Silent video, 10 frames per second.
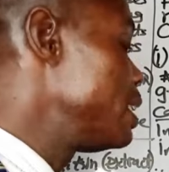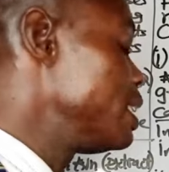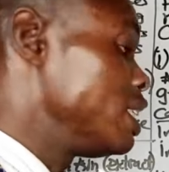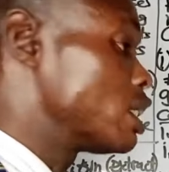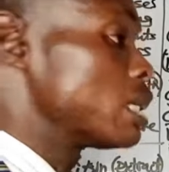
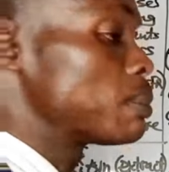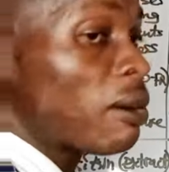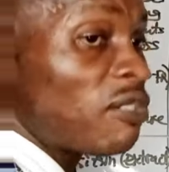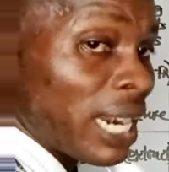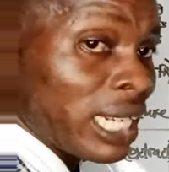in the
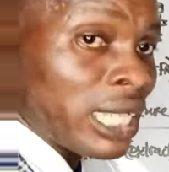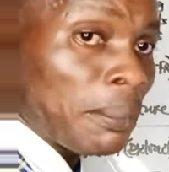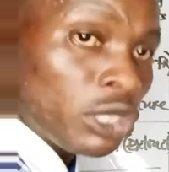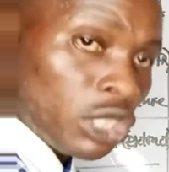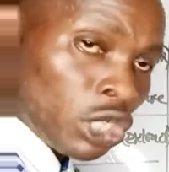statement of
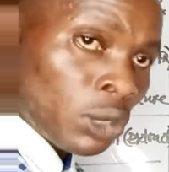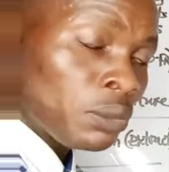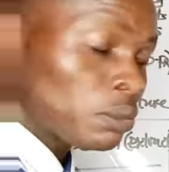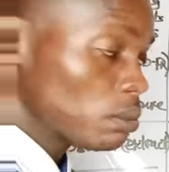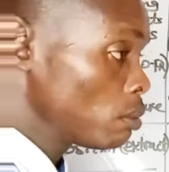financial position.
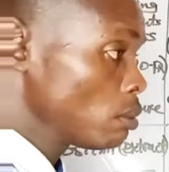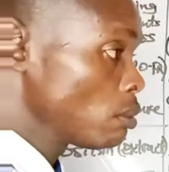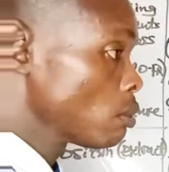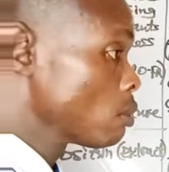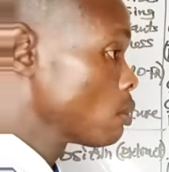
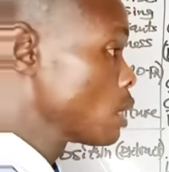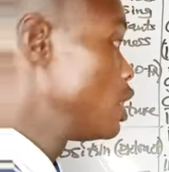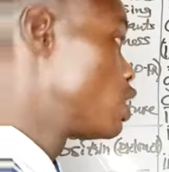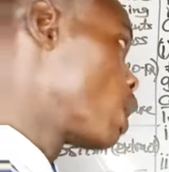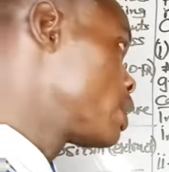
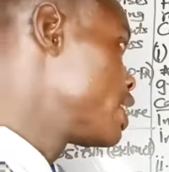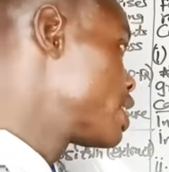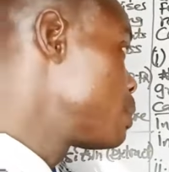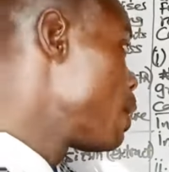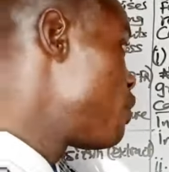It's not a
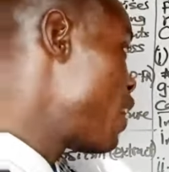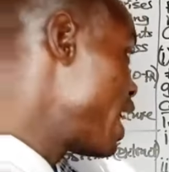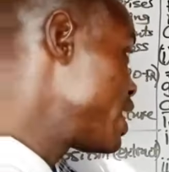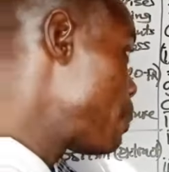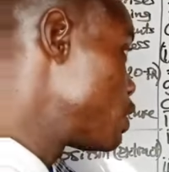statement of
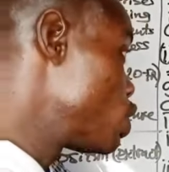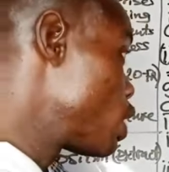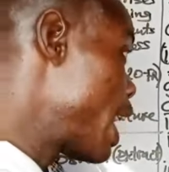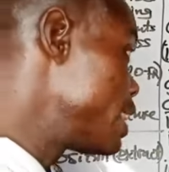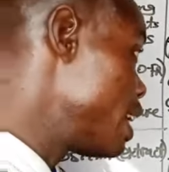financial
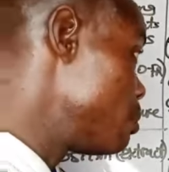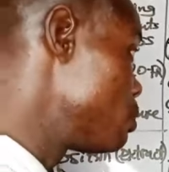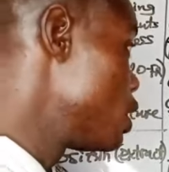position item.